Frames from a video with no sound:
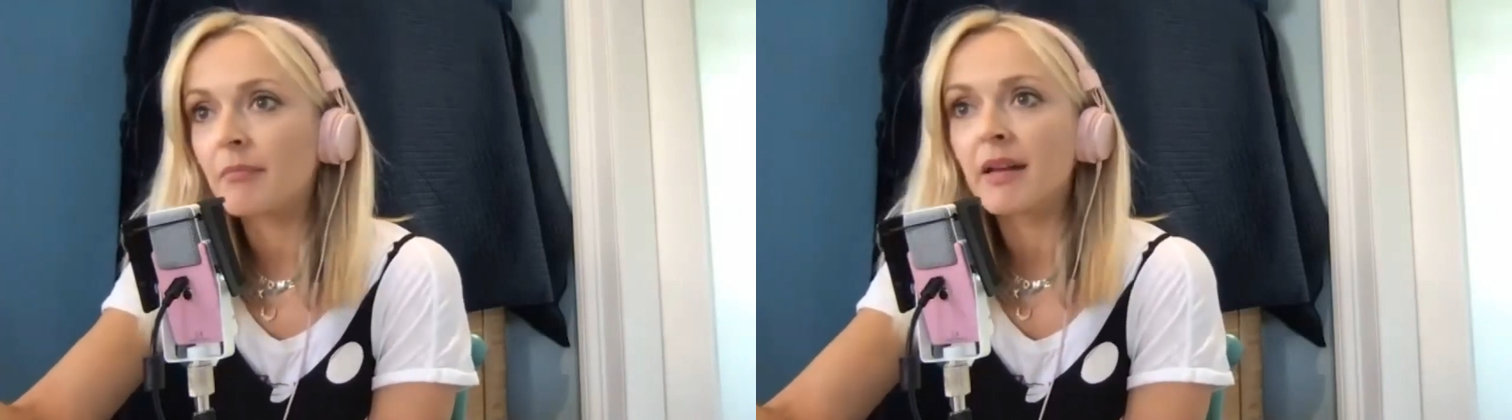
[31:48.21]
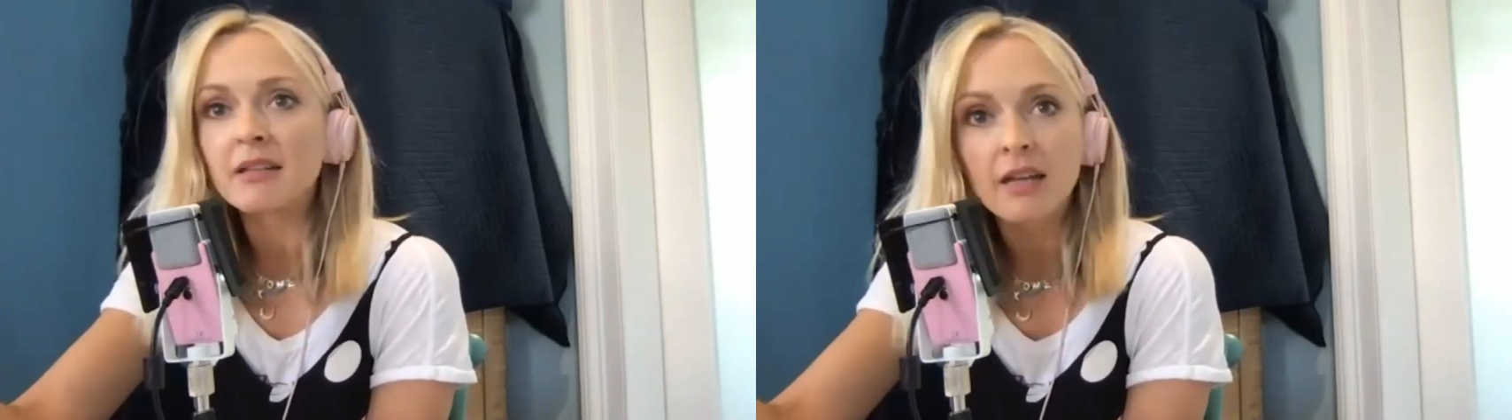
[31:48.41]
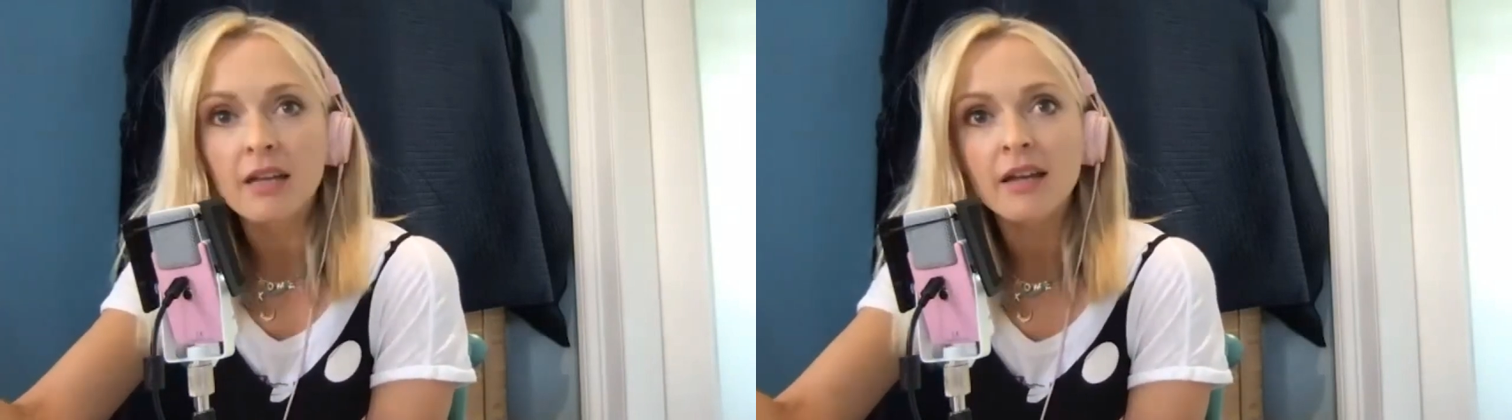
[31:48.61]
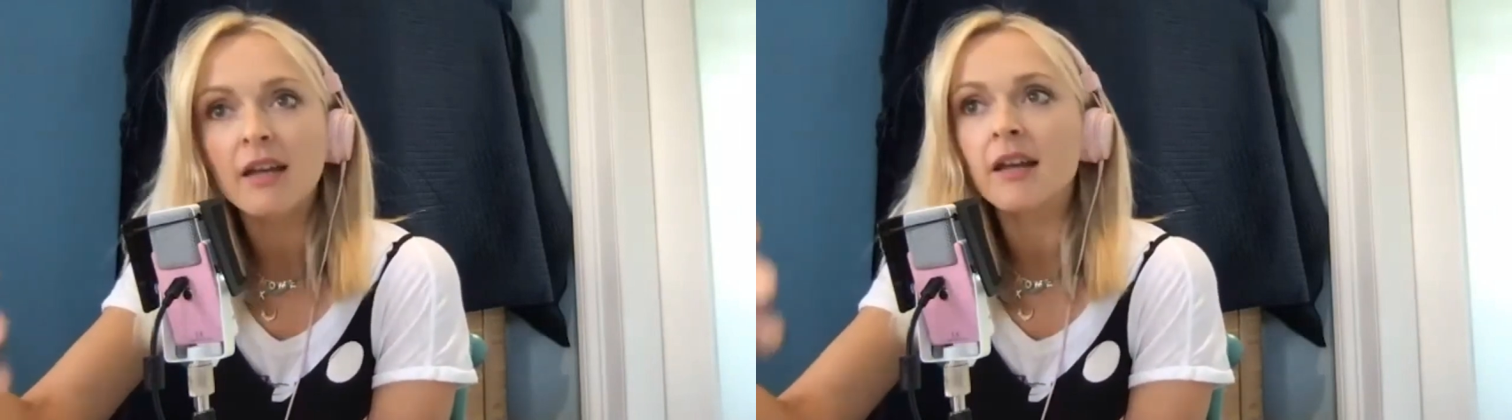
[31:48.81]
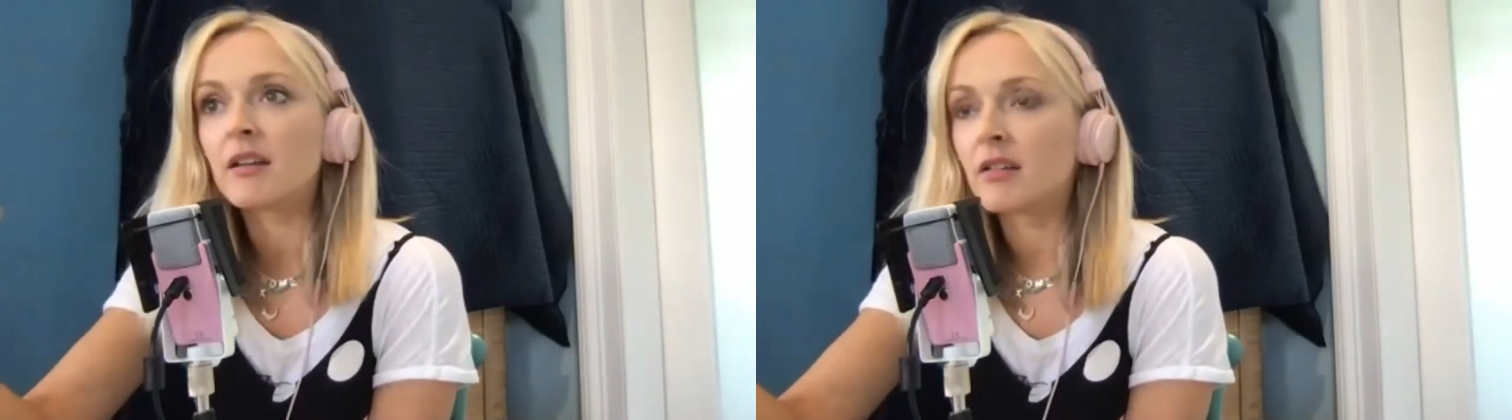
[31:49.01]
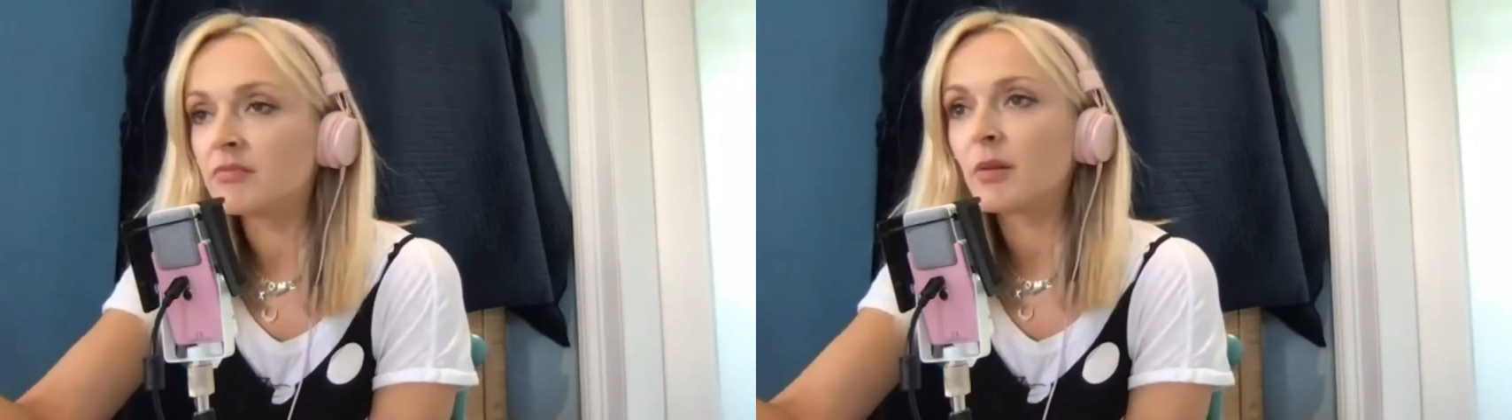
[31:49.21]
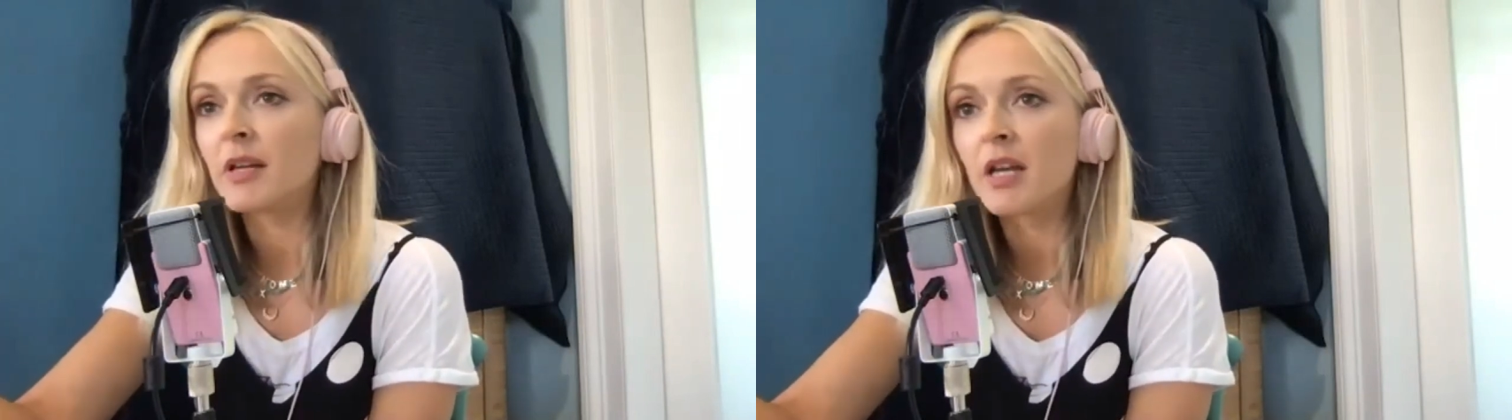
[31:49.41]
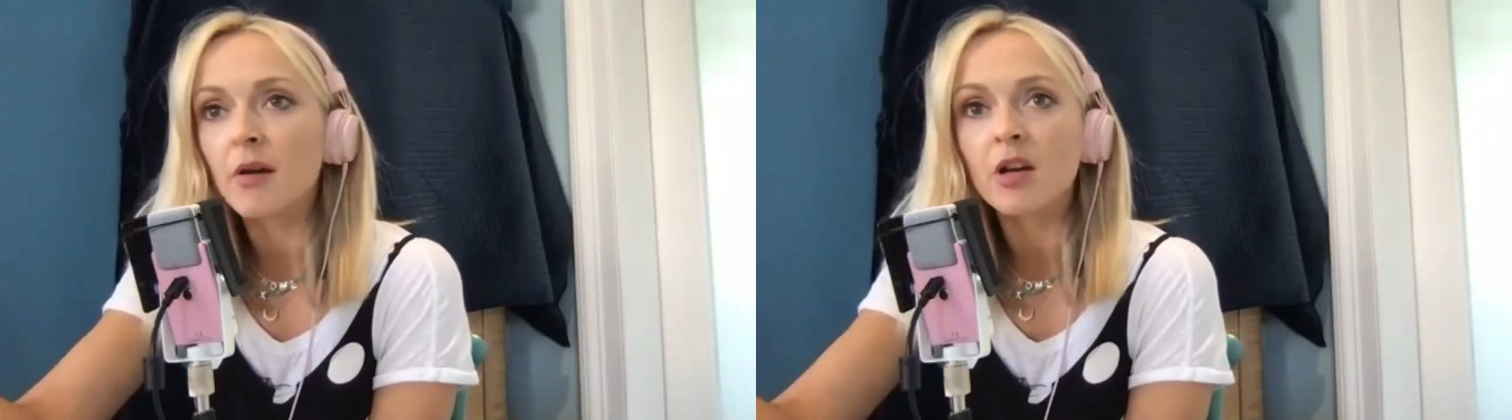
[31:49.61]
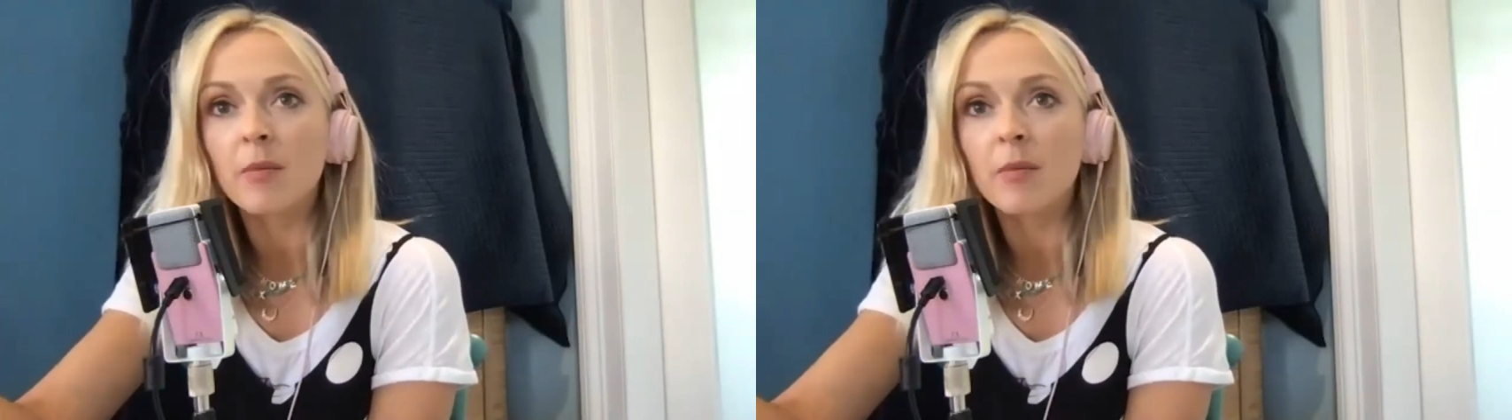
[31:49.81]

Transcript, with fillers: meditating and doing yoga.